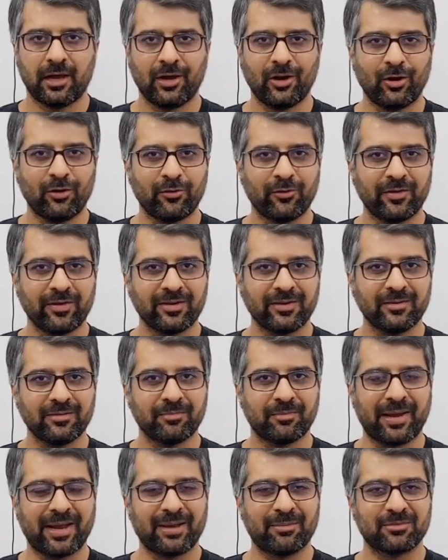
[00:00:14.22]
Hello
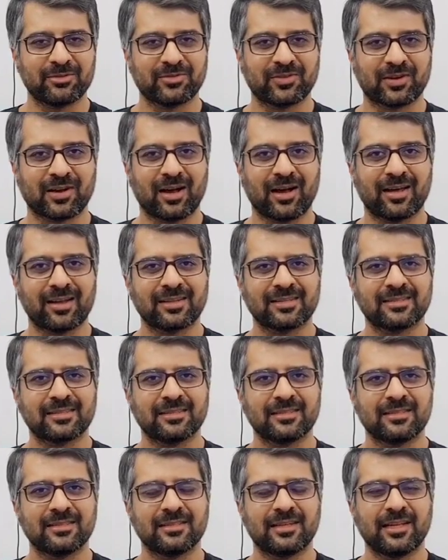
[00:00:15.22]
everyone, my name is Waqar
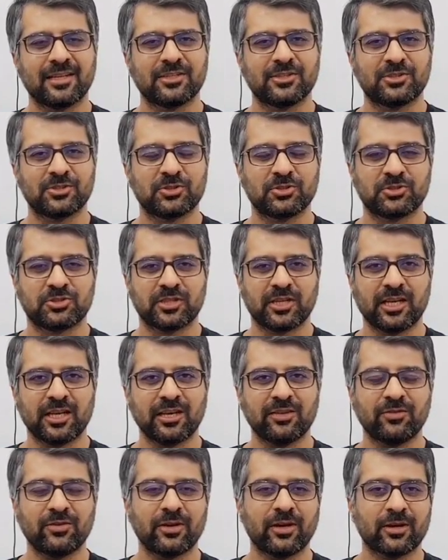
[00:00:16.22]
Hassan and
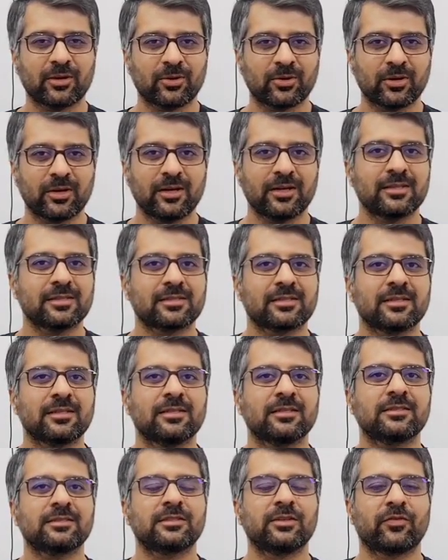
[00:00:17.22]
today we are going to
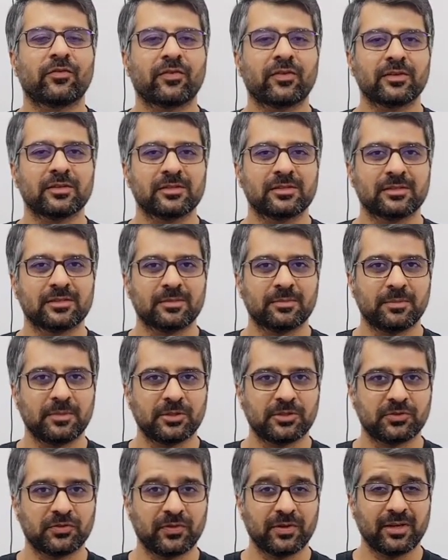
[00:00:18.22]
discuss difference
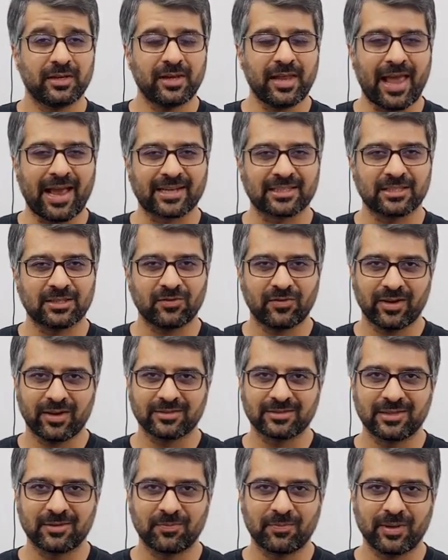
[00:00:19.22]
between active
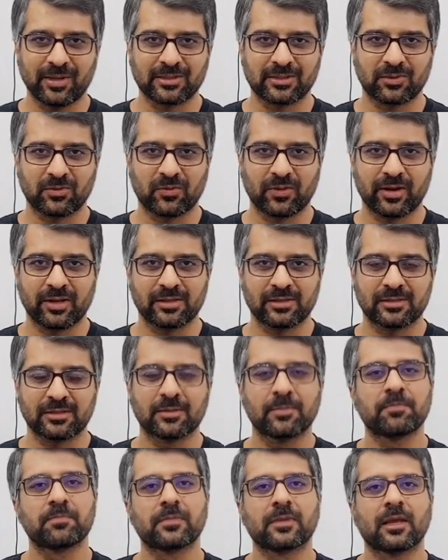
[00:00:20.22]
voice and passive
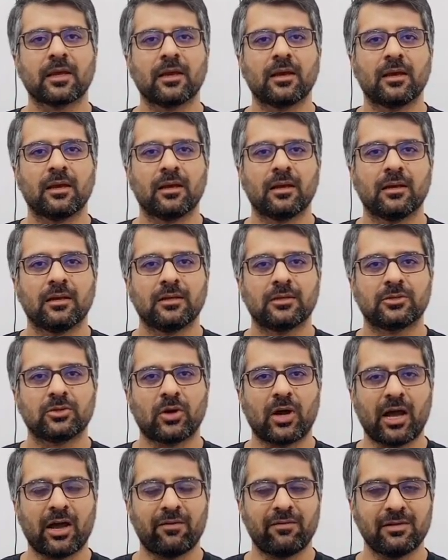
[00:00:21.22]
voice.
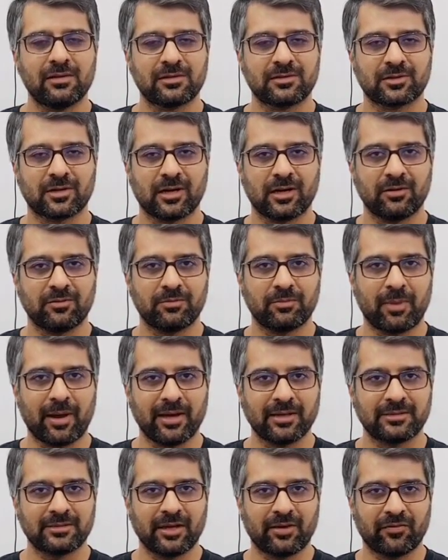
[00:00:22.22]
So I will start
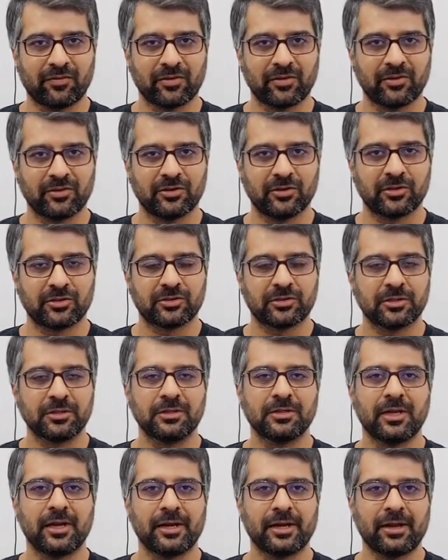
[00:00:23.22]
by
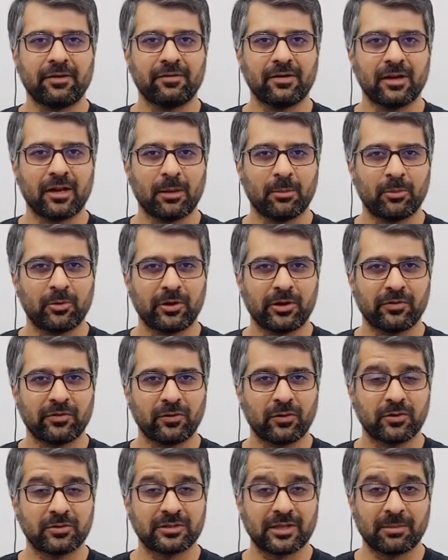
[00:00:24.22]
definition and I will elaborate
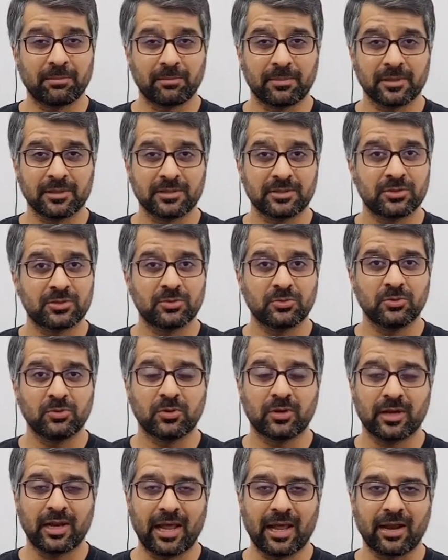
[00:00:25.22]
few examples
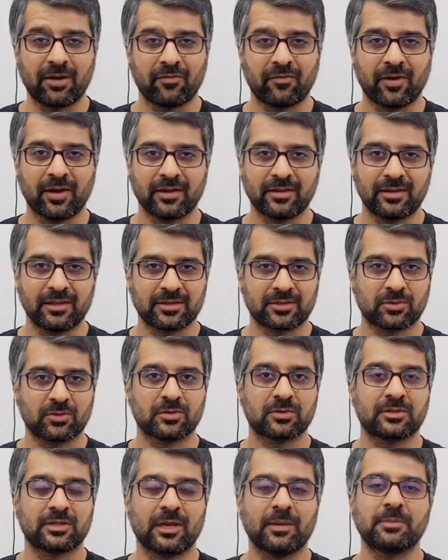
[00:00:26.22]
to clarify this
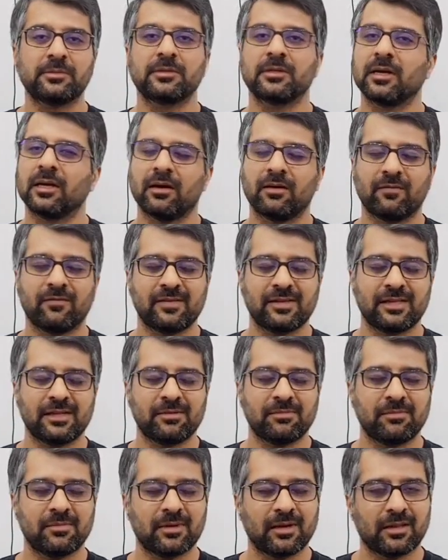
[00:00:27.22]
concept
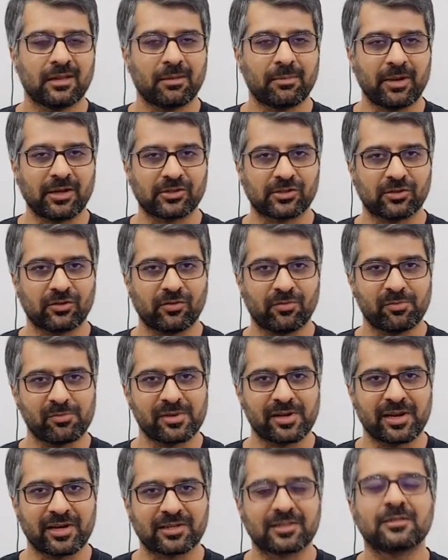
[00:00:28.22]
within the matter of
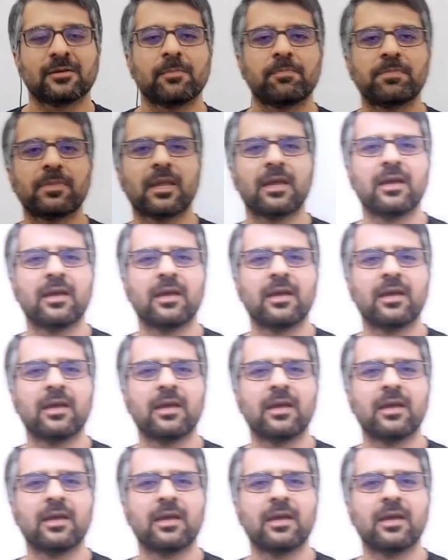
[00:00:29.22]
minutes.